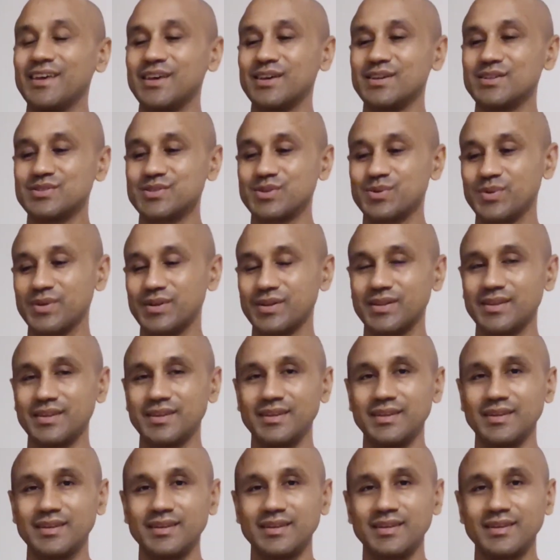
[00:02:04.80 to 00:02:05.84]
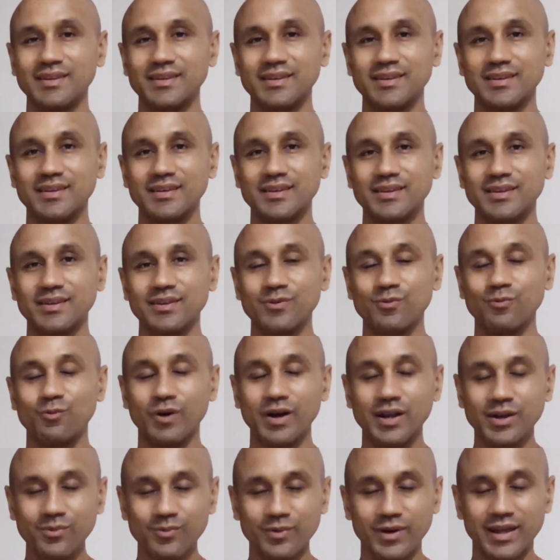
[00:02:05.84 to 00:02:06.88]
So
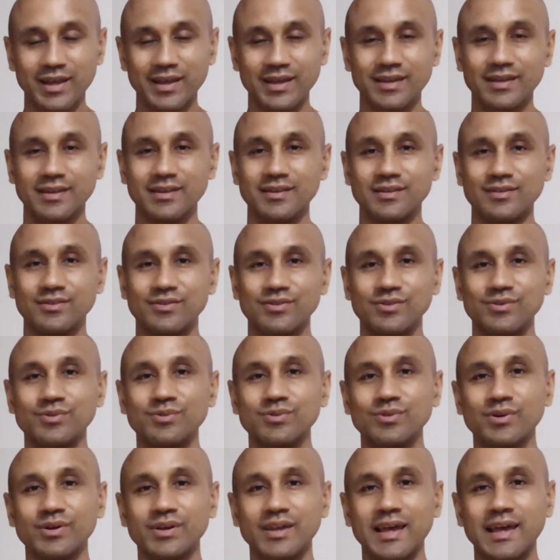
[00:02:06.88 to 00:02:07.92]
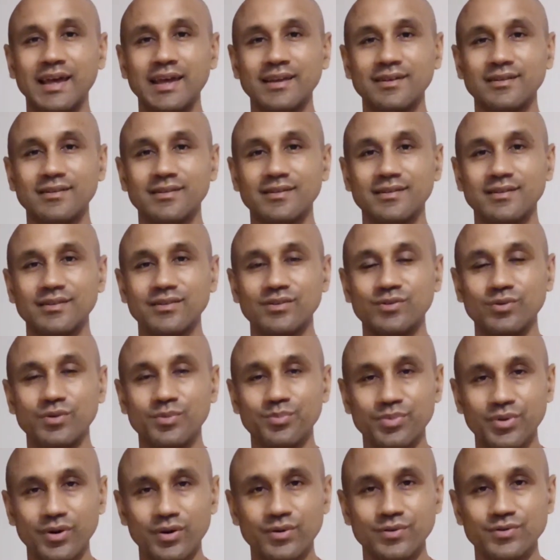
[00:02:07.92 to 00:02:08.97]
one way to look at, to
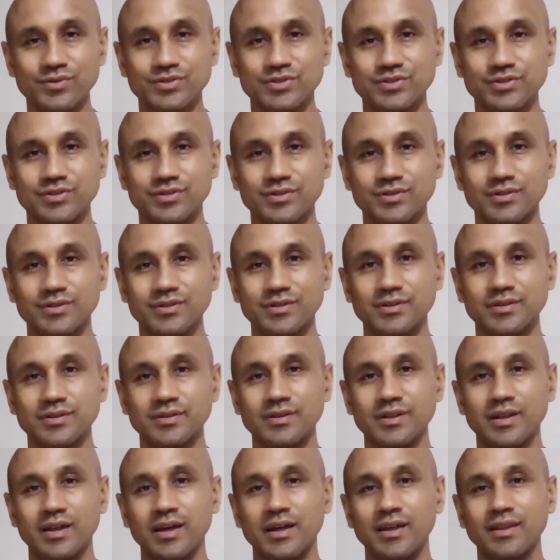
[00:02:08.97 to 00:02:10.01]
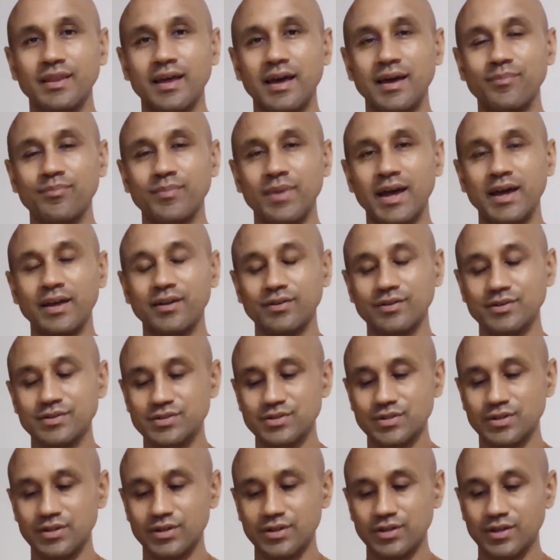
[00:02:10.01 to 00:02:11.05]
approach that matter is
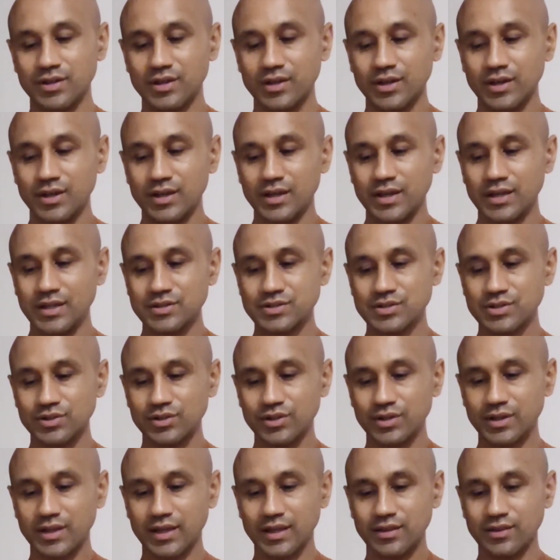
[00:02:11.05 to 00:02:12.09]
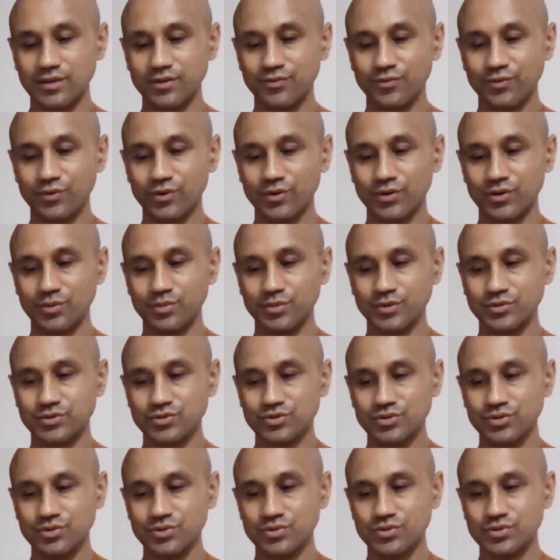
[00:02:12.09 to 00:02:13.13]
to look at the Four Noble
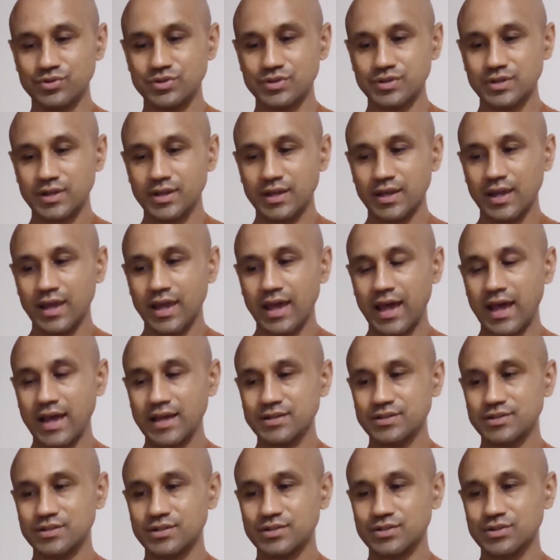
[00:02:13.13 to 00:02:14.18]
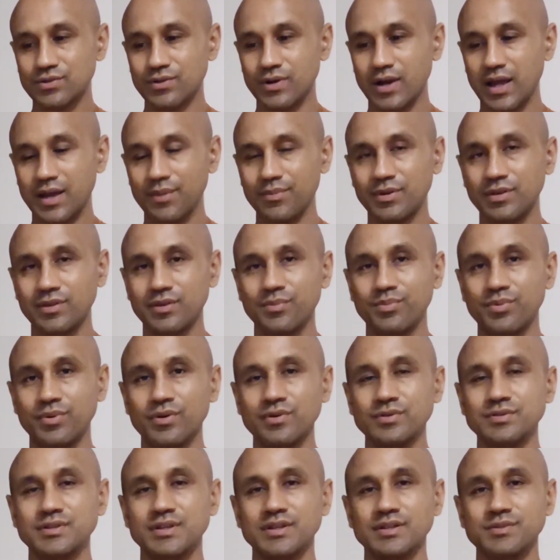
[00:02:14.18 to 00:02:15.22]
Truths as describing the
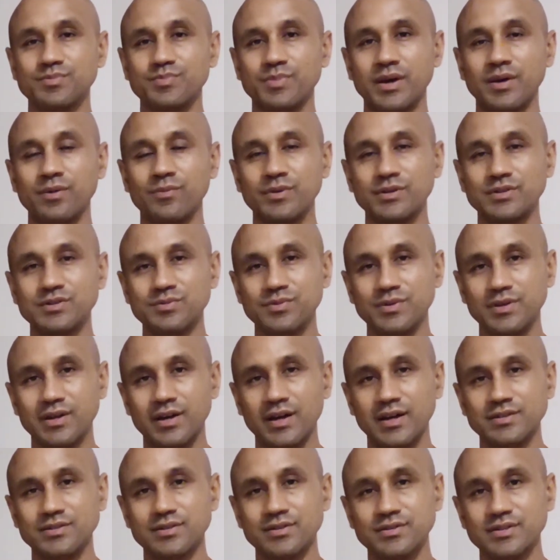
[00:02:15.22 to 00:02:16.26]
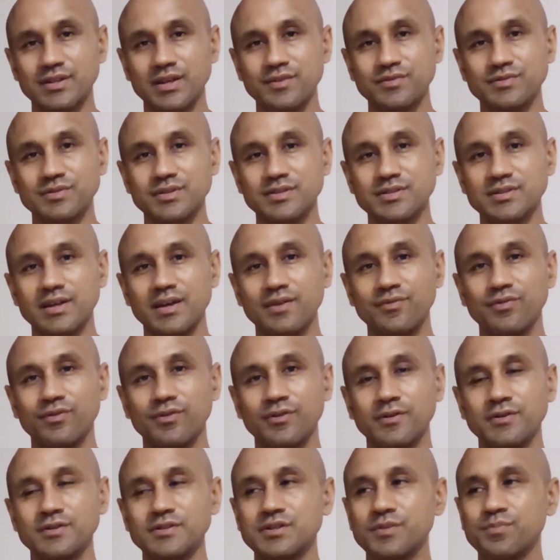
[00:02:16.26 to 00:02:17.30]
process by which we cause ourselves to
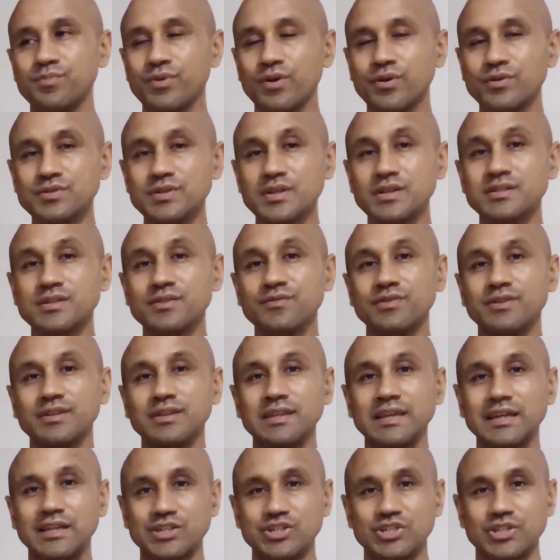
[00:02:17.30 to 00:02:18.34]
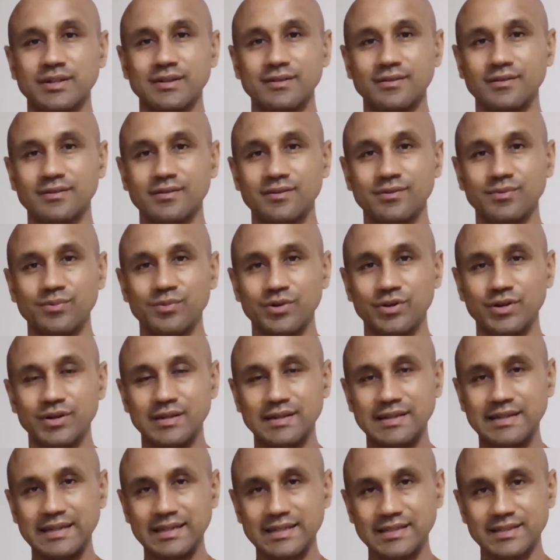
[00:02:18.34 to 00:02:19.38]
suffer. It's a process of addiction. We're
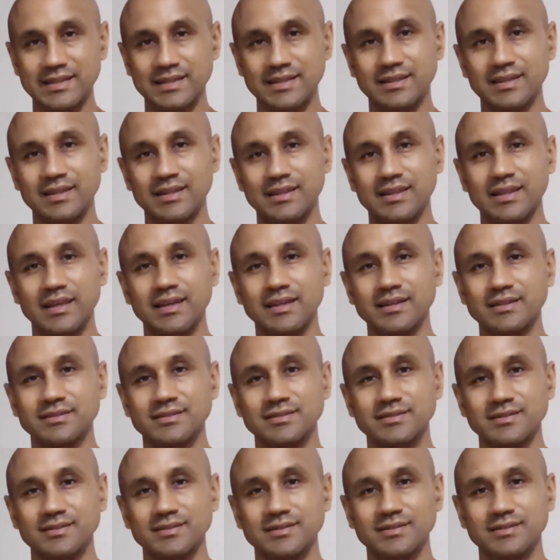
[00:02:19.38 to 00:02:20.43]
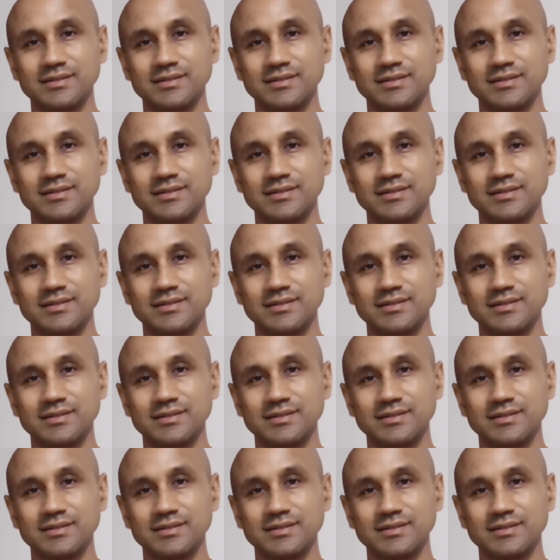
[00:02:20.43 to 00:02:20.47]
addicted to things.